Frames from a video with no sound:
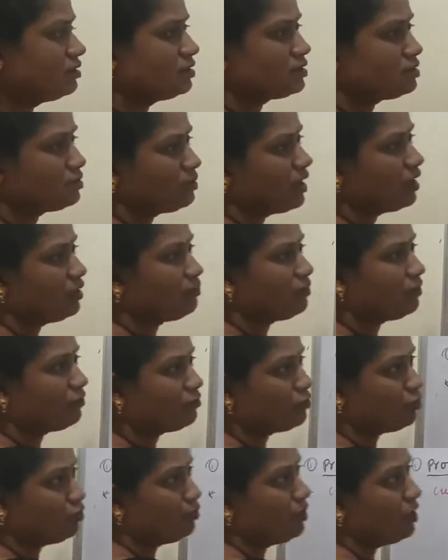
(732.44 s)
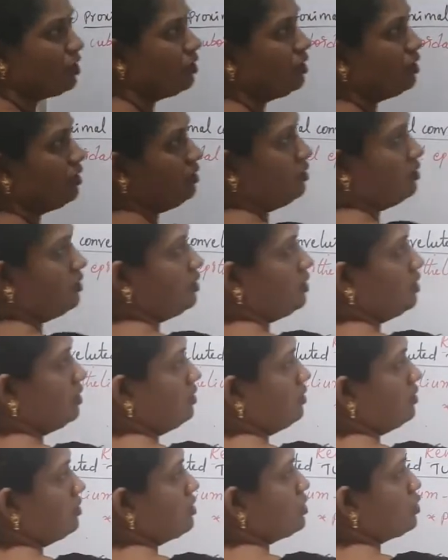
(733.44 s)
made up of cuboidal. Here
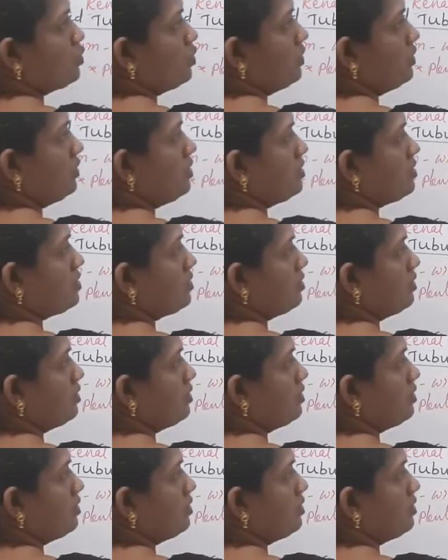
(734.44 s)
this one is,